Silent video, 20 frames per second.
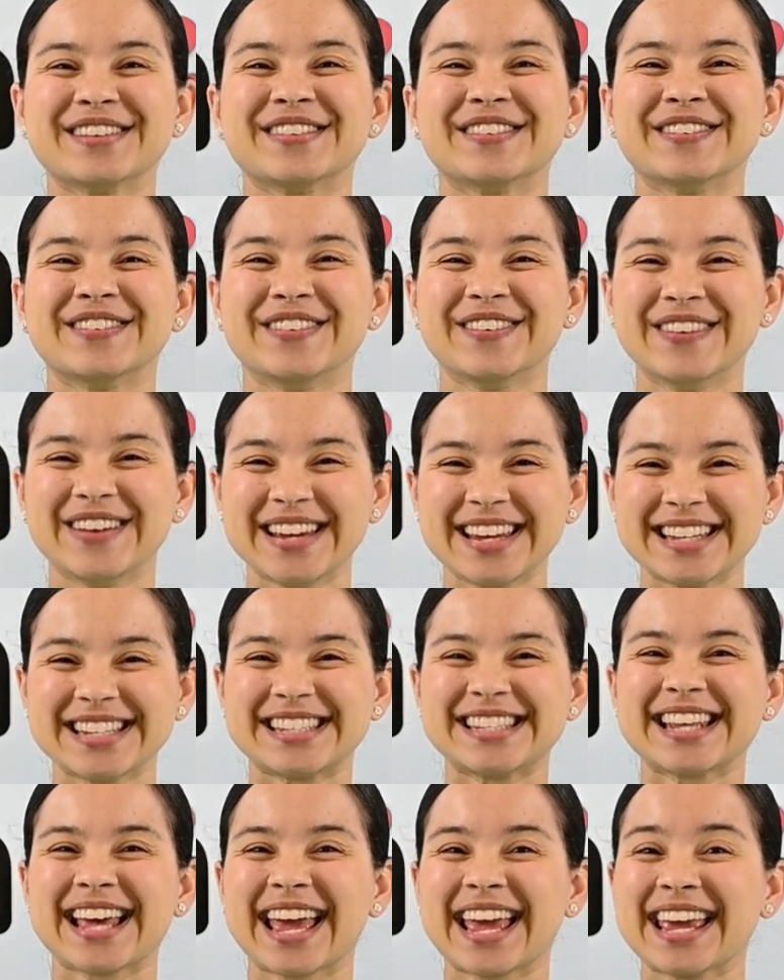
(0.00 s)
We
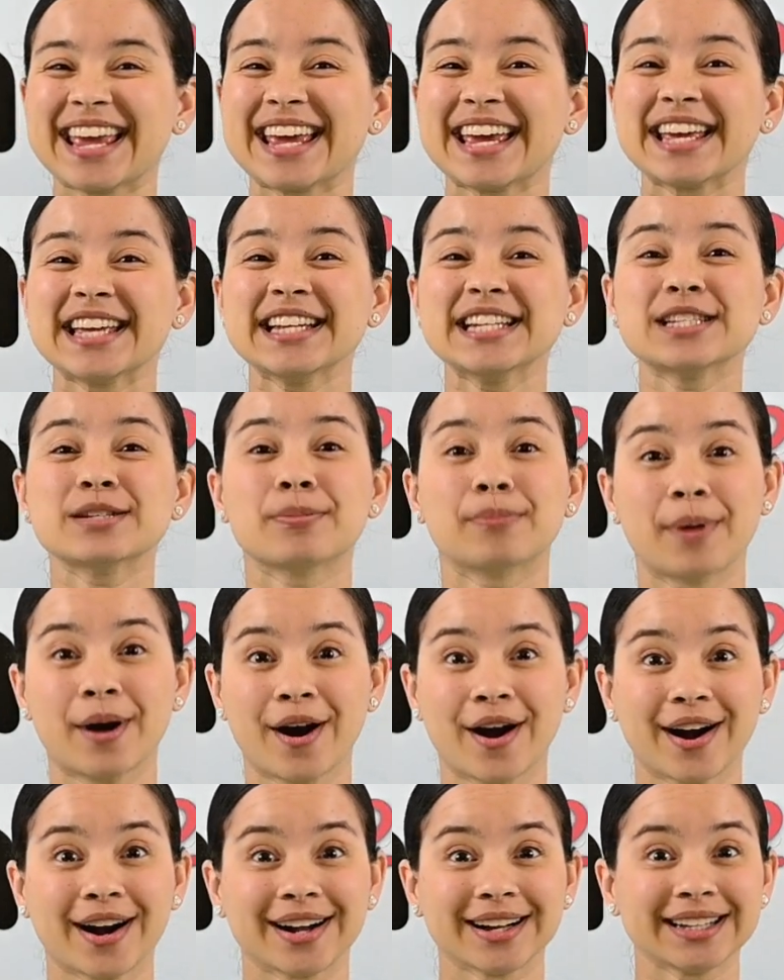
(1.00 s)
say it's
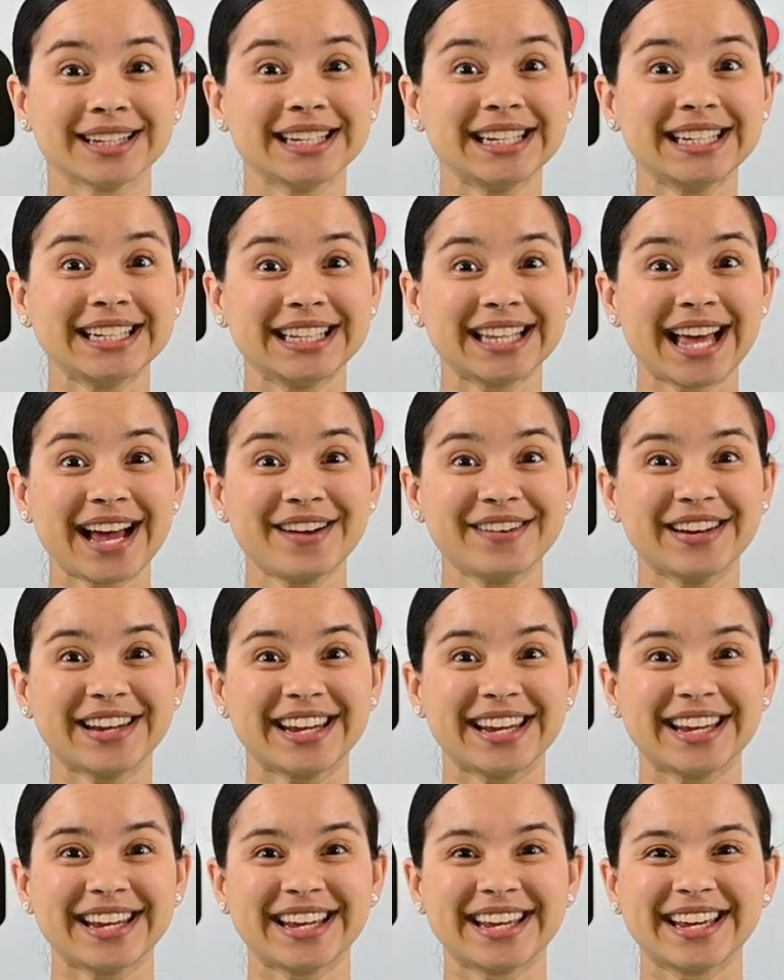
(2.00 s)
partly cloudy.